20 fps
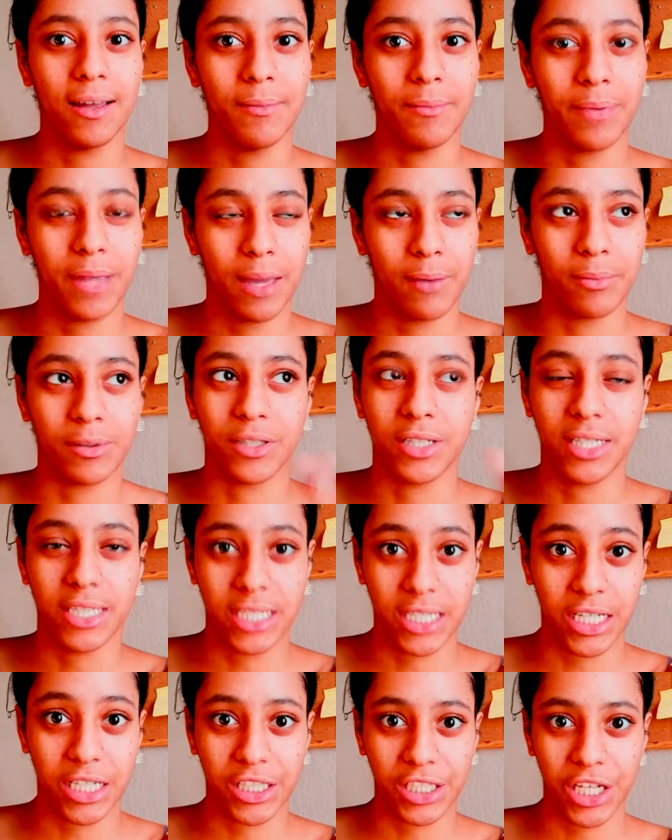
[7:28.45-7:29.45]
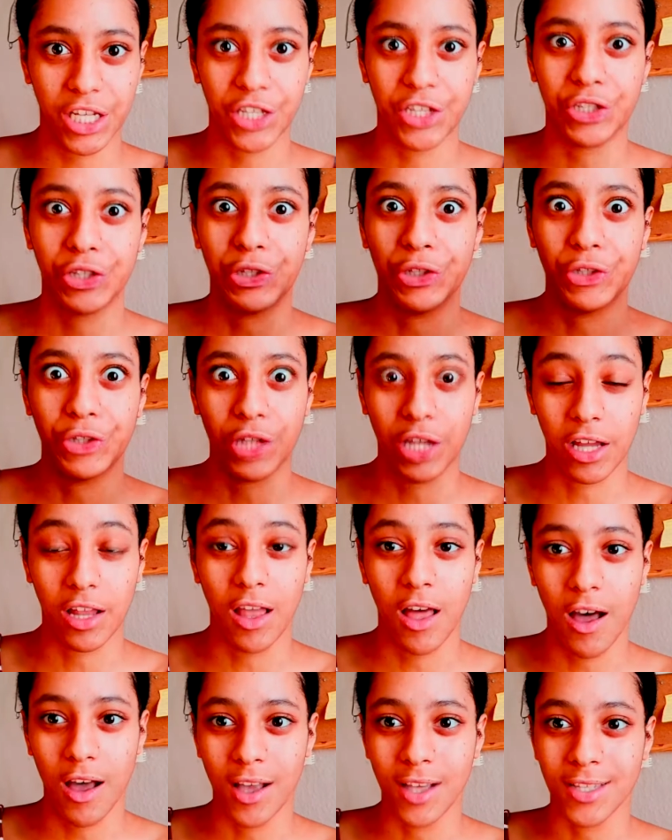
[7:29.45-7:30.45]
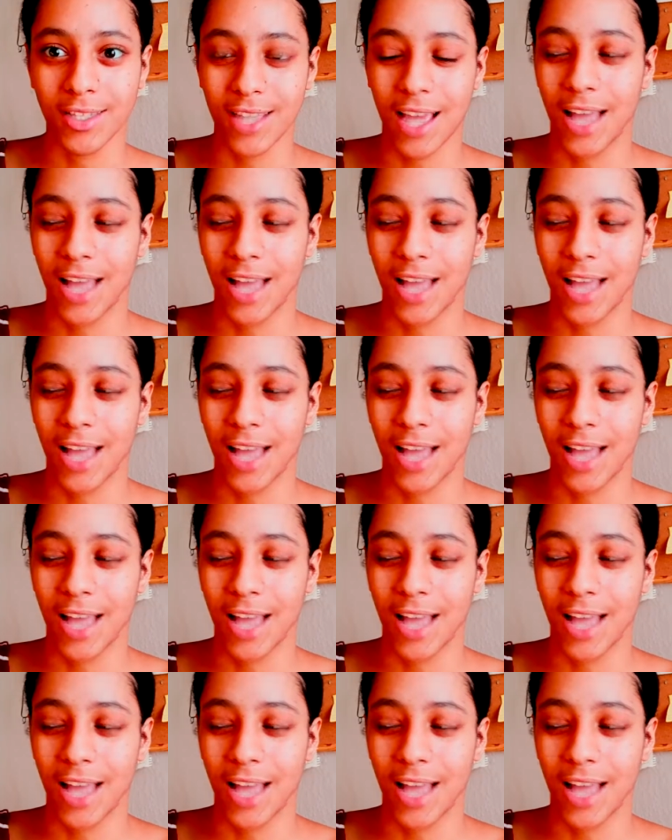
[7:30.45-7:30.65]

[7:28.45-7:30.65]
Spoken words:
be able to teach it to the class.